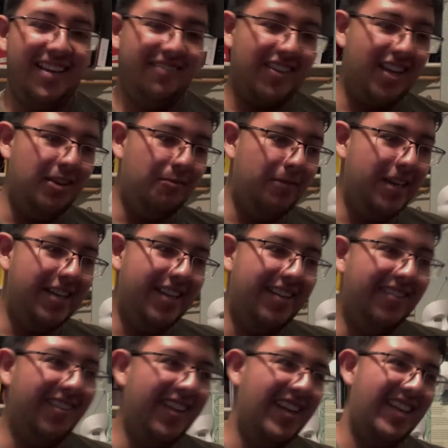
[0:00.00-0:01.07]
kind of winded,
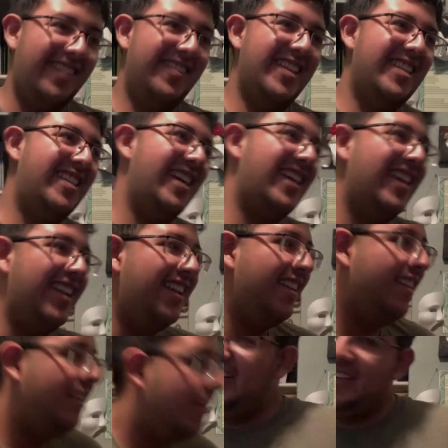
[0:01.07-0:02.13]
hold on, give me a second.
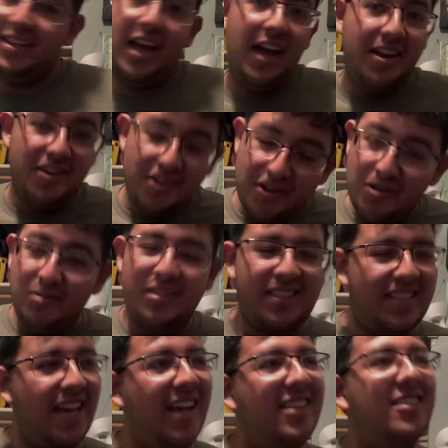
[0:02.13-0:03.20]
A new
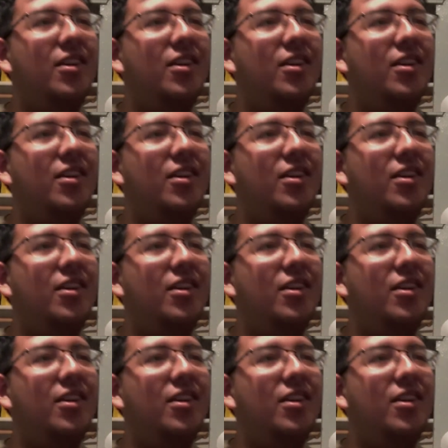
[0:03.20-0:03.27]
set